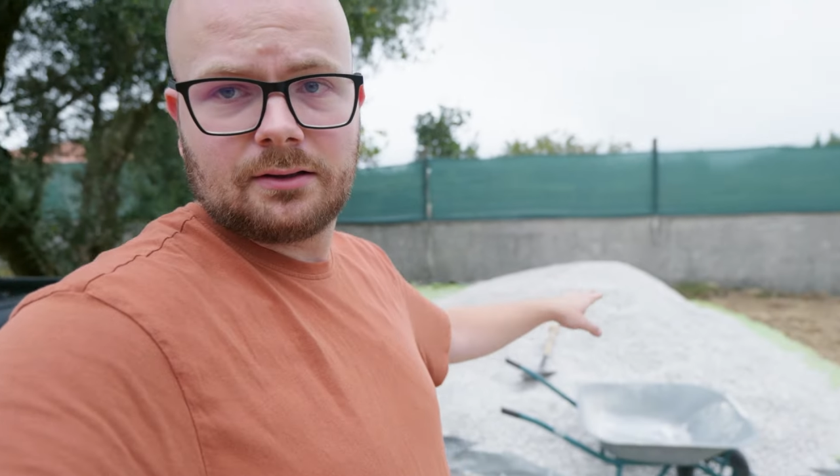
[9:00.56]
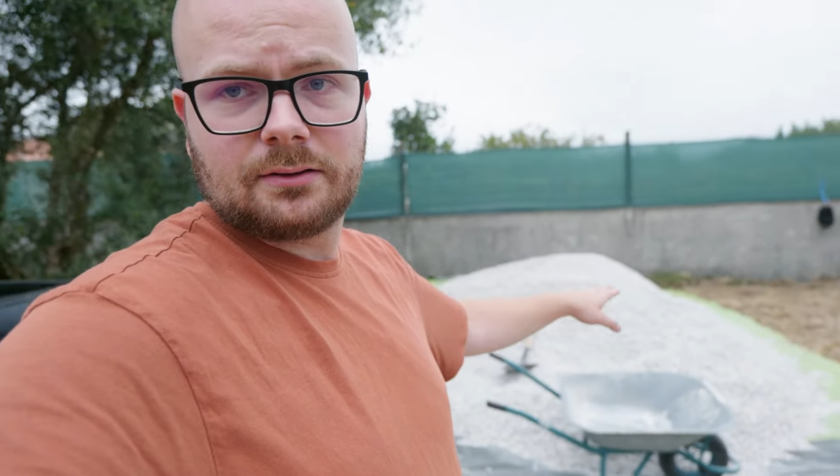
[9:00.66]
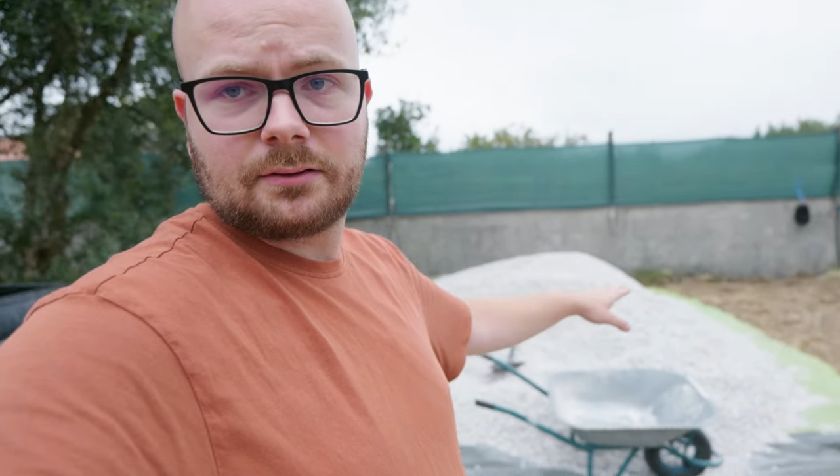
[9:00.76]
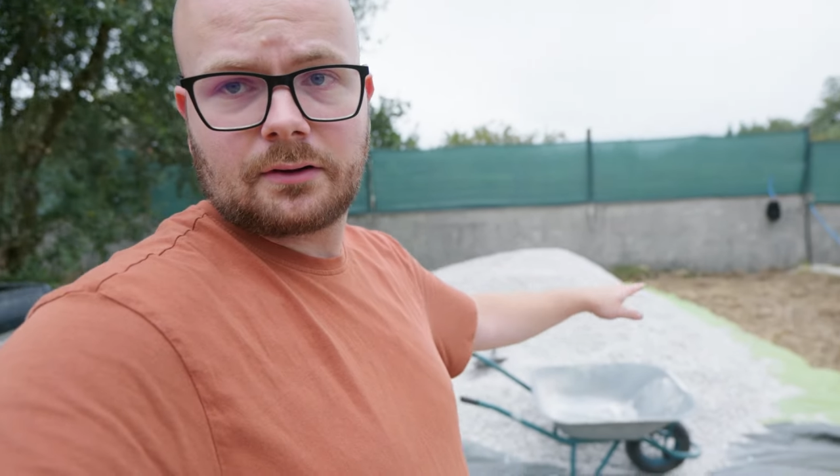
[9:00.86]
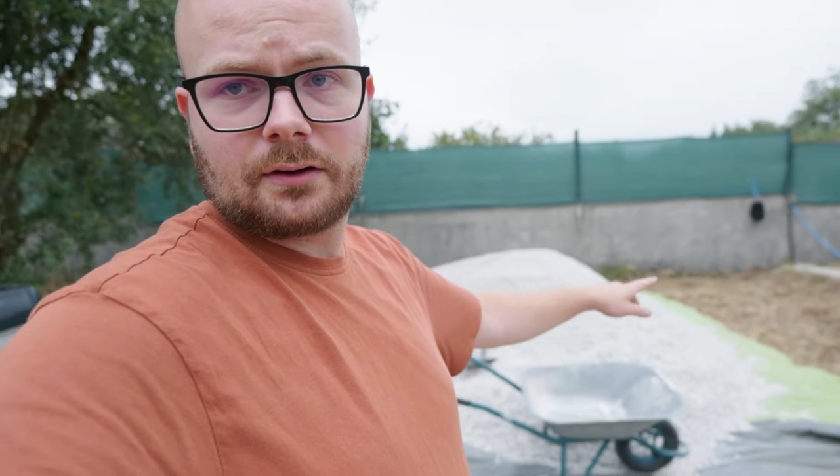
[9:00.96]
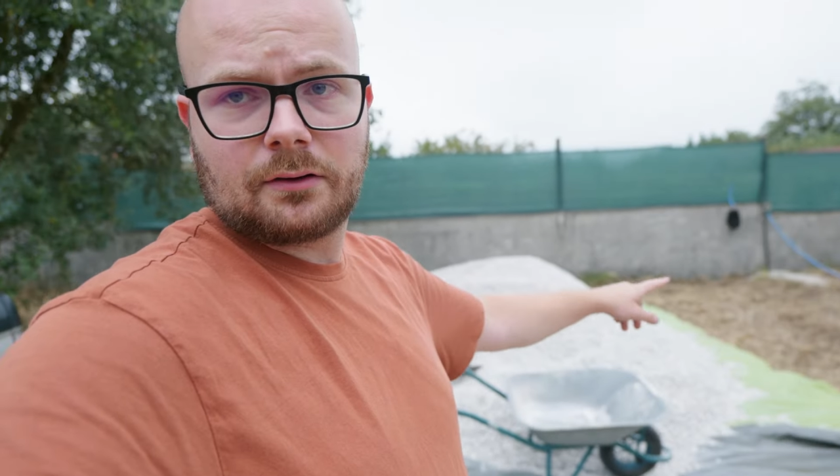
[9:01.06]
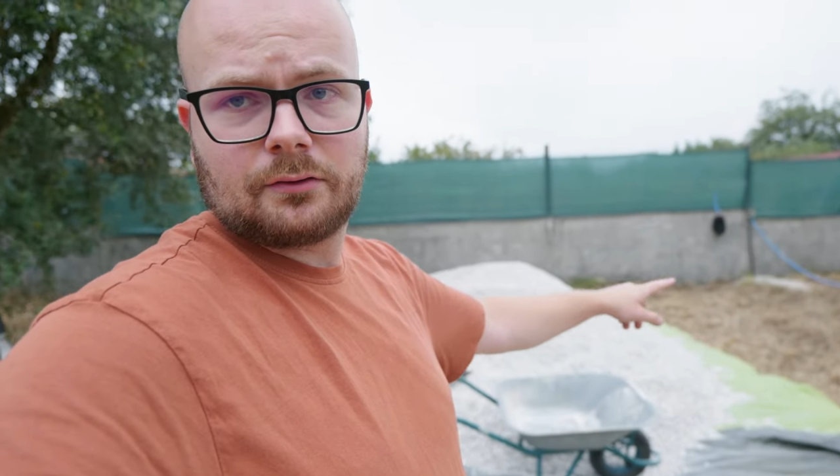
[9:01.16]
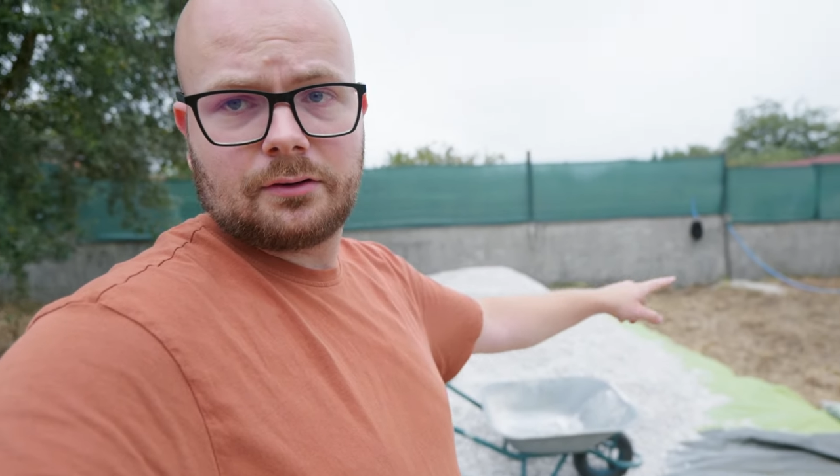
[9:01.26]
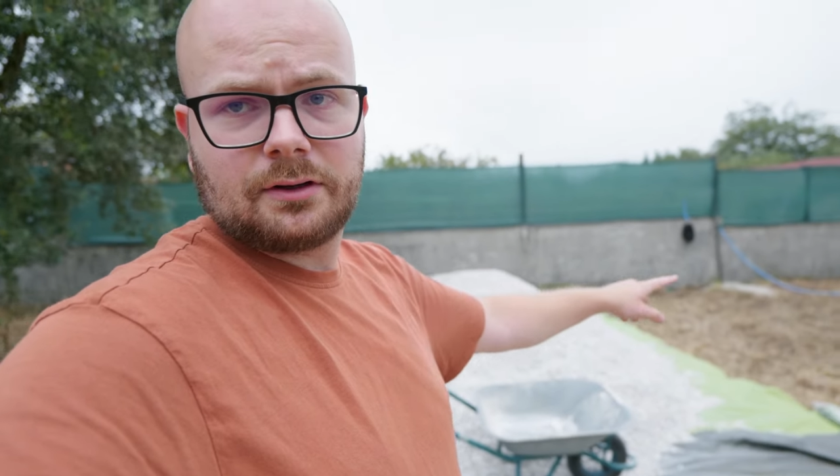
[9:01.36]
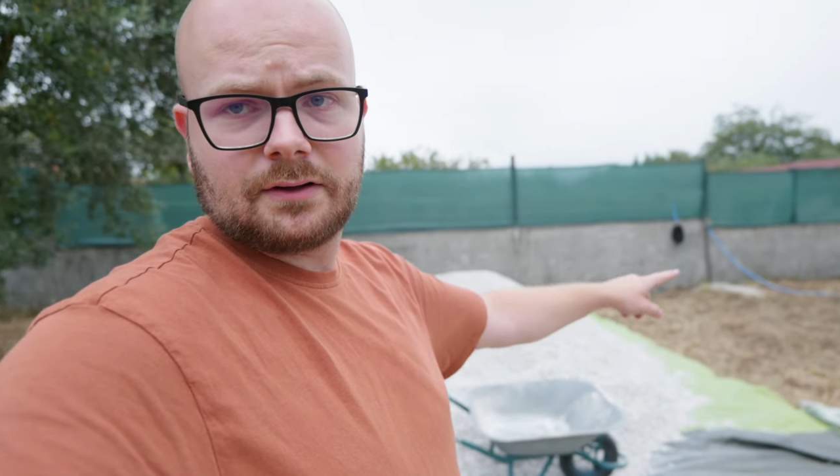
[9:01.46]
than it
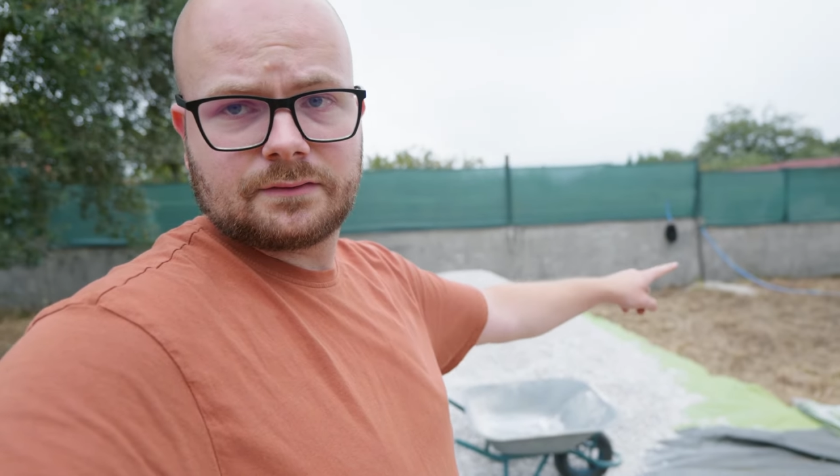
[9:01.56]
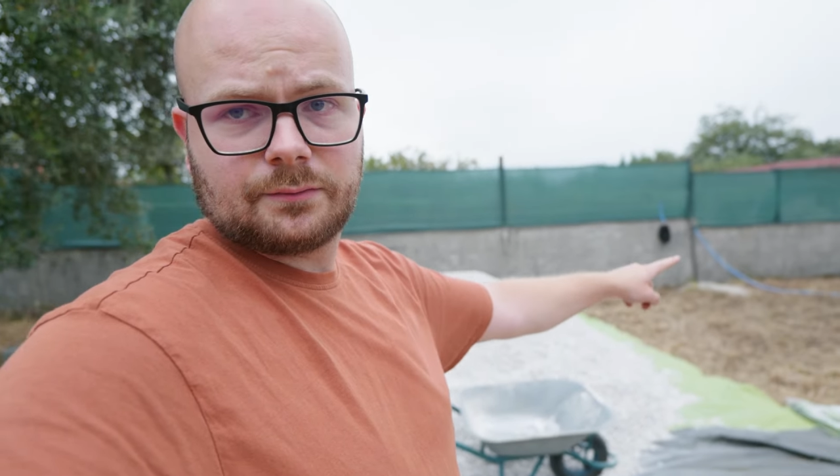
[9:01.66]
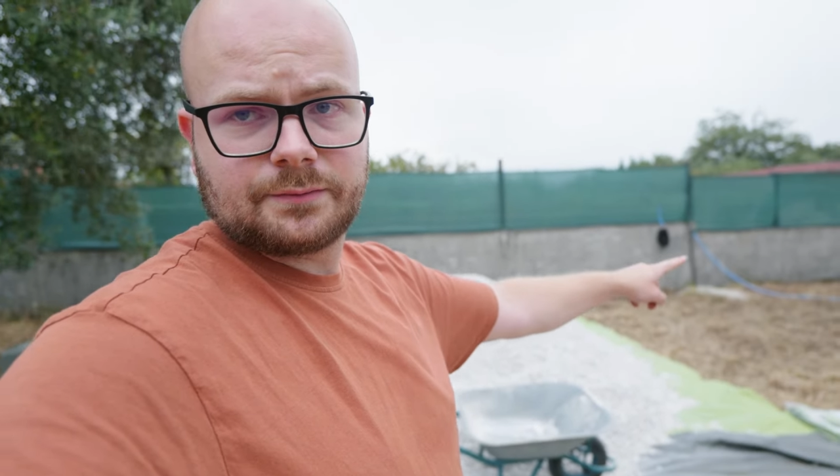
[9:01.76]
currently is,